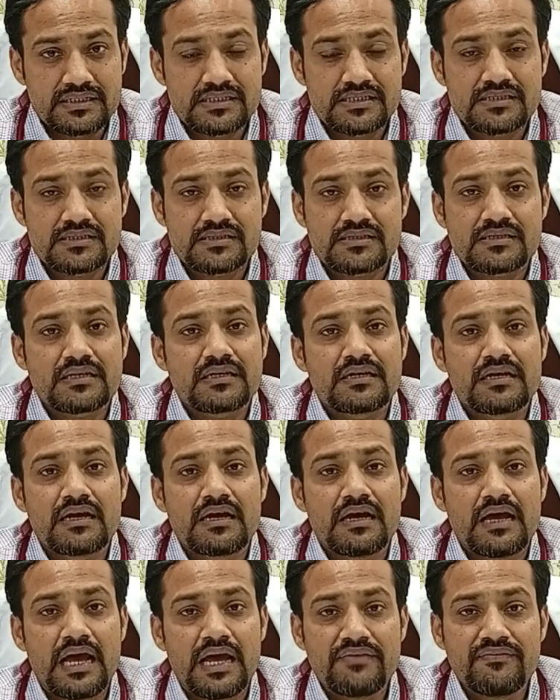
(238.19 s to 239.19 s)
It's
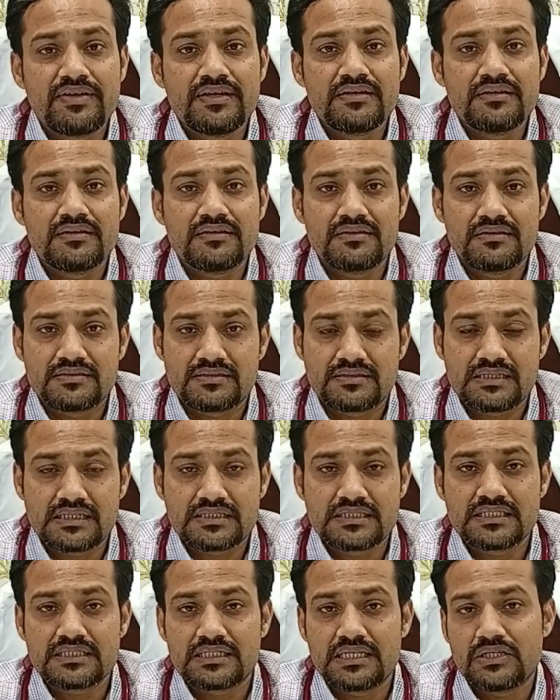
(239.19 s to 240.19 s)
having a
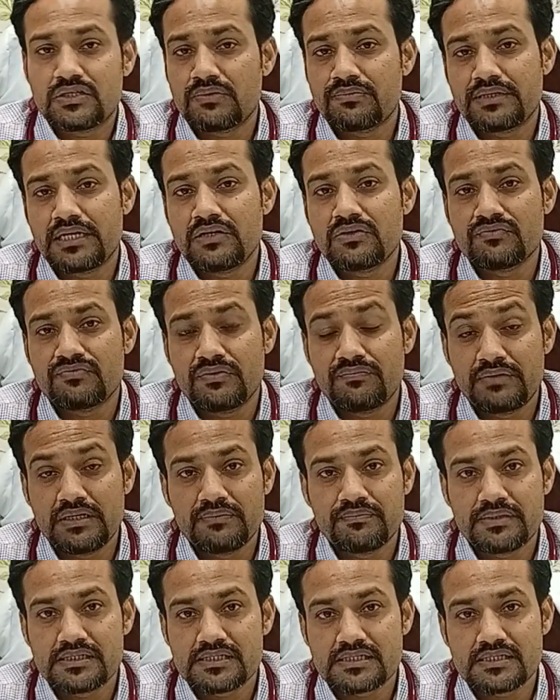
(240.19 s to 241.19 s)
success rate of 10 to
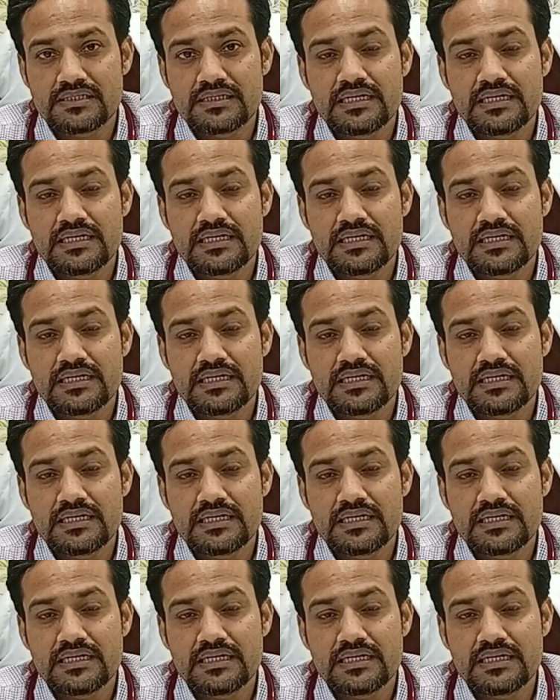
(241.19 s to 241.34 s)
15%.